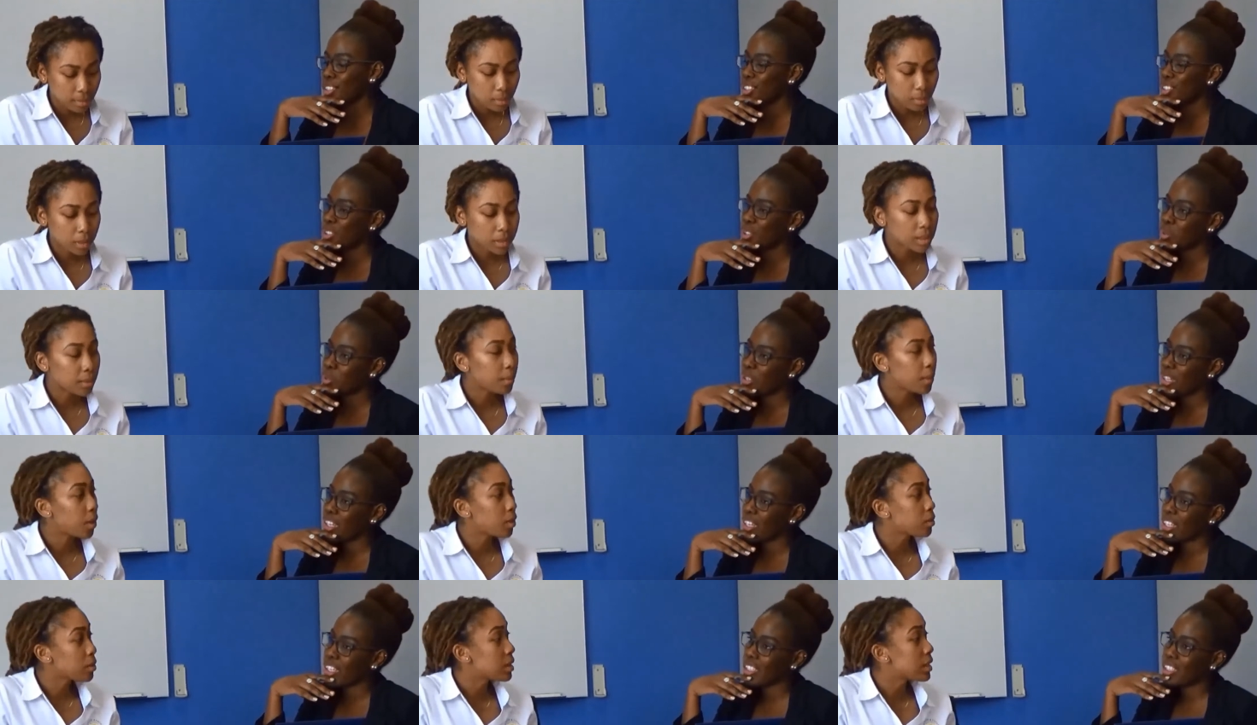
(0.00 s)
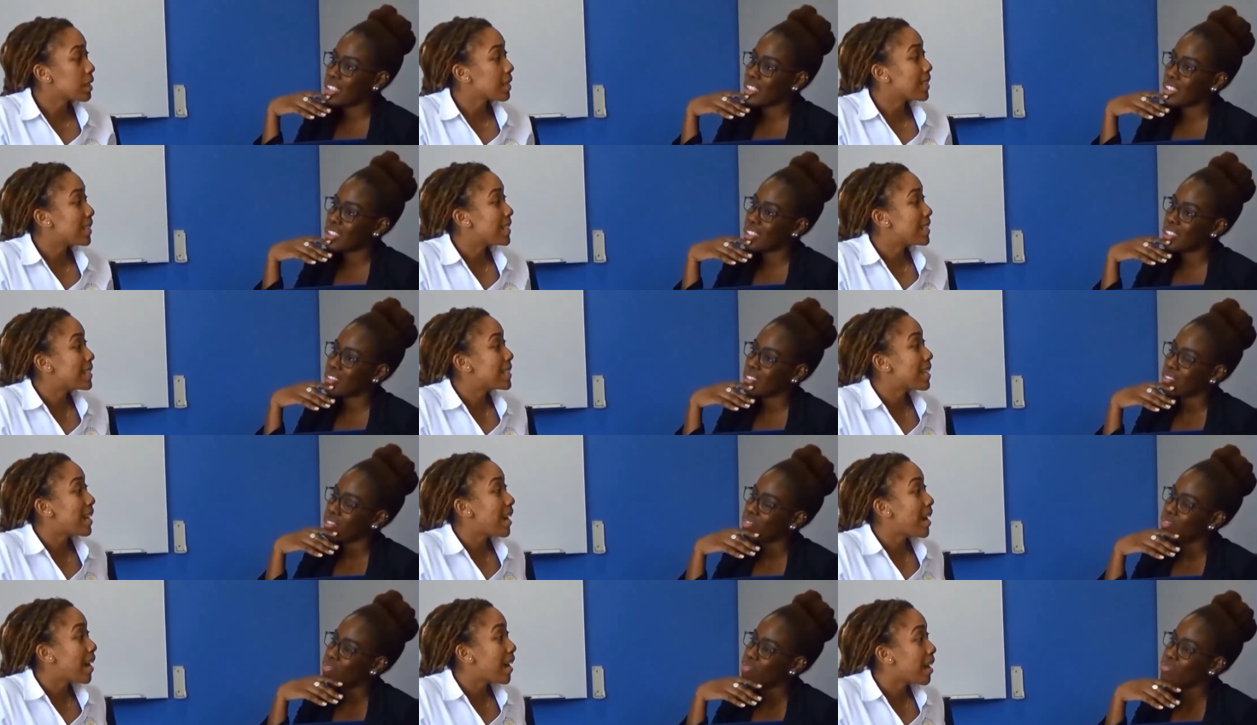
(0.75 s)
Speaker 1: What about the
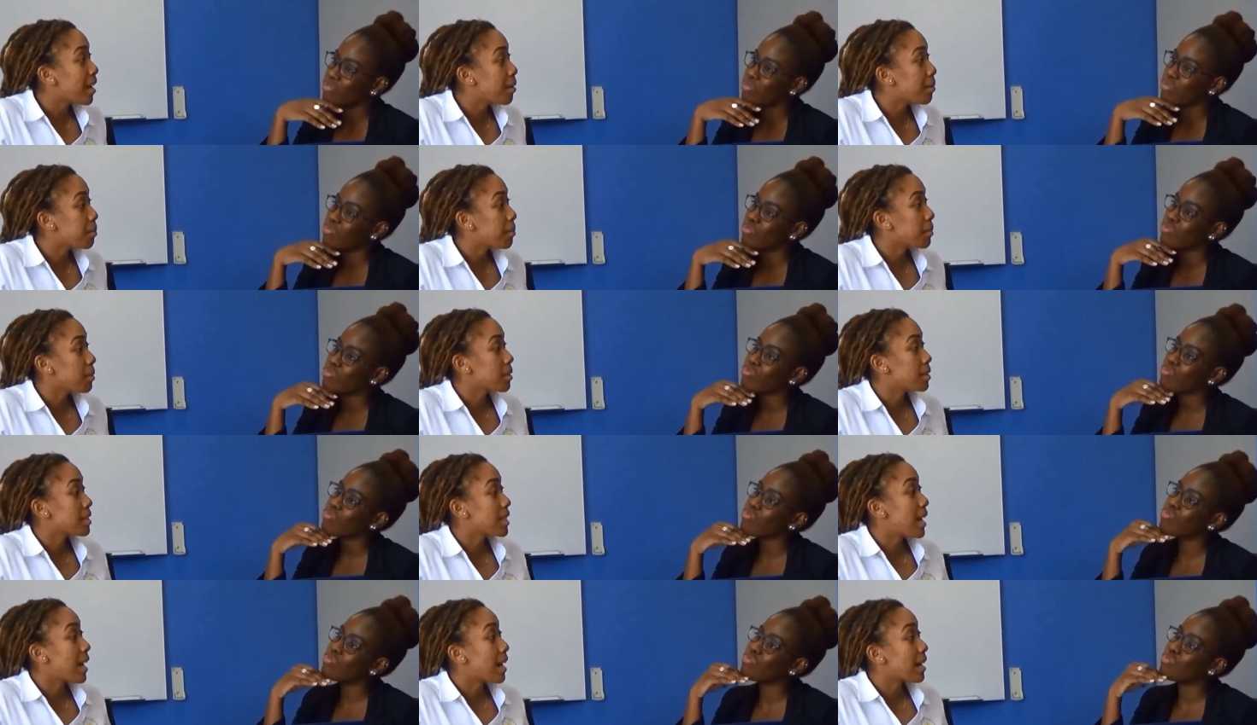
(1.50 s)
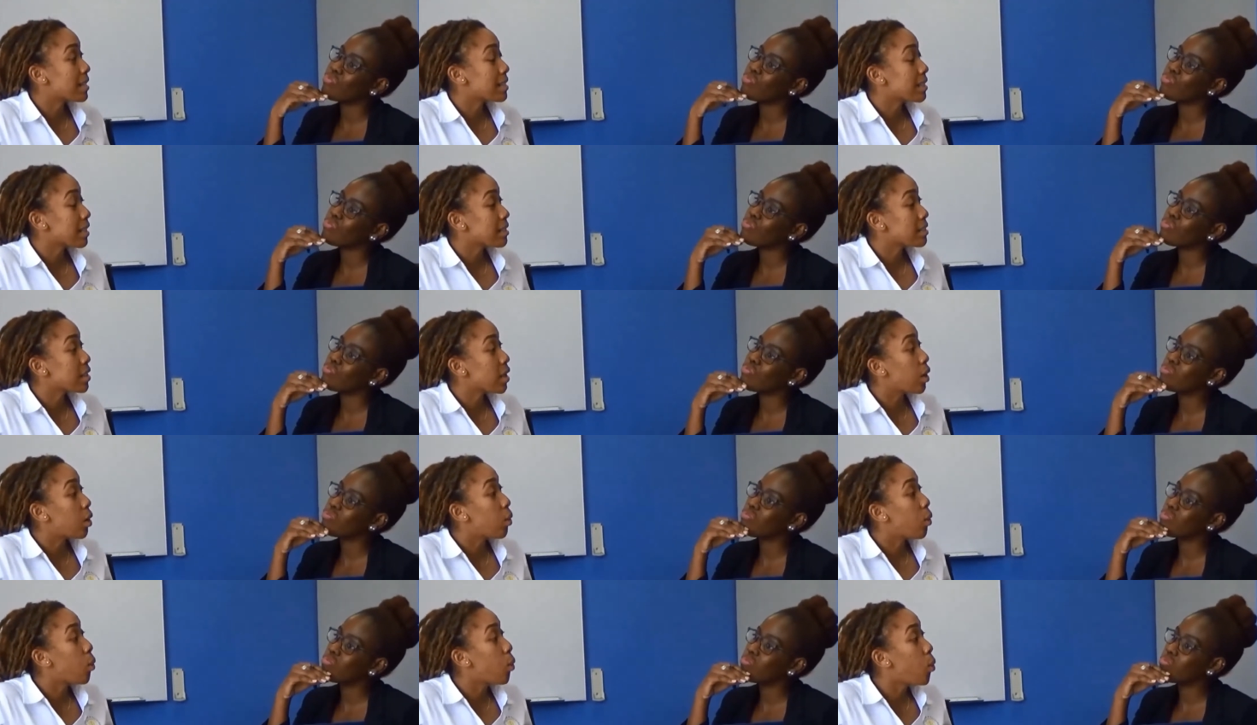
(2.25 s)
time to access
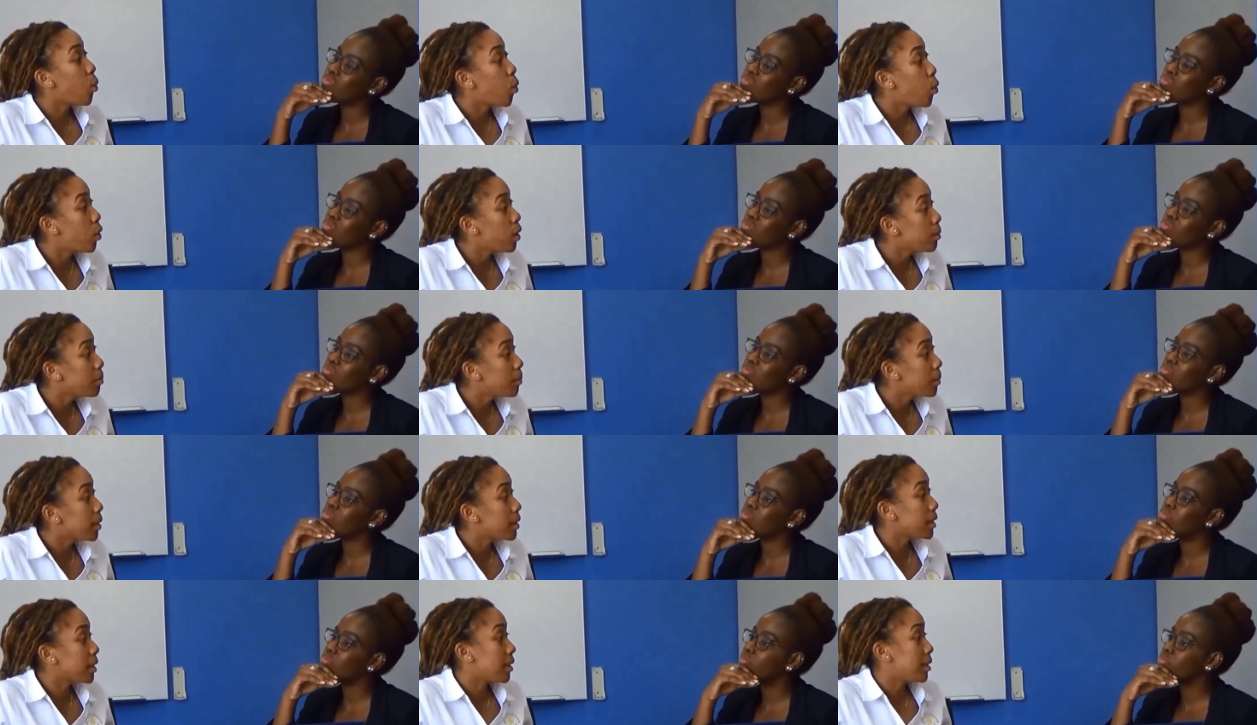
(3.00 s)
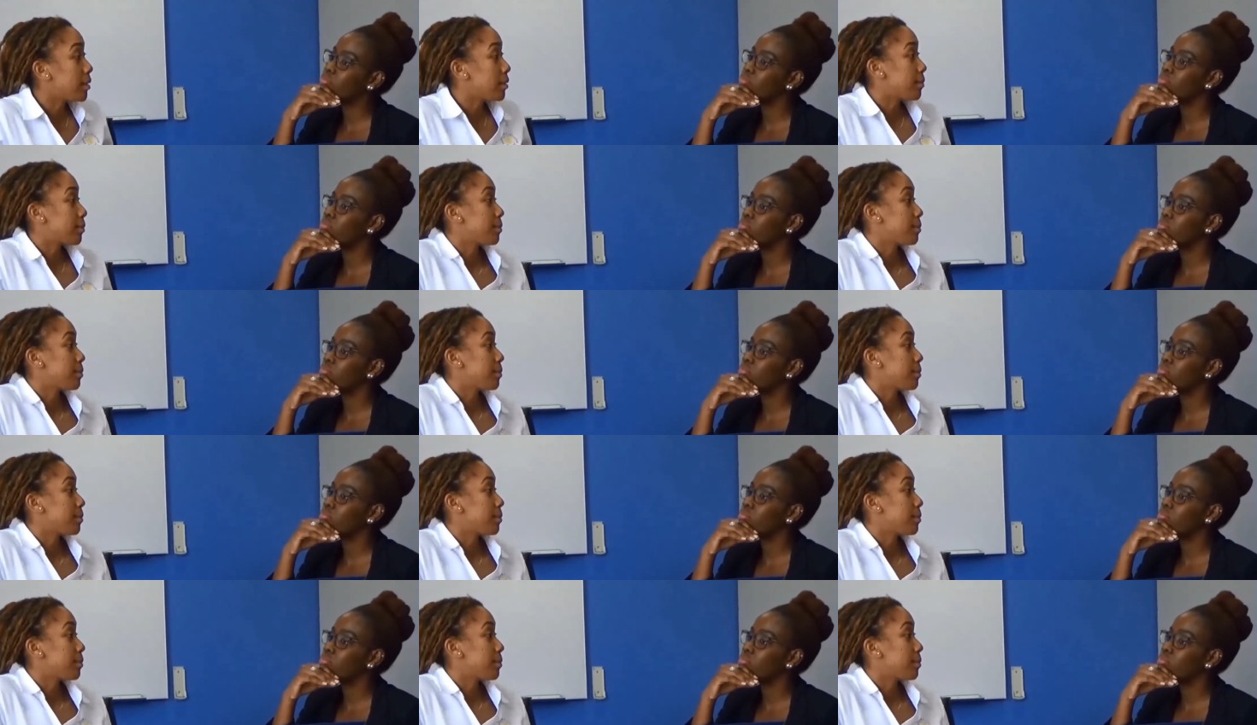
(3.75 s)
your own money?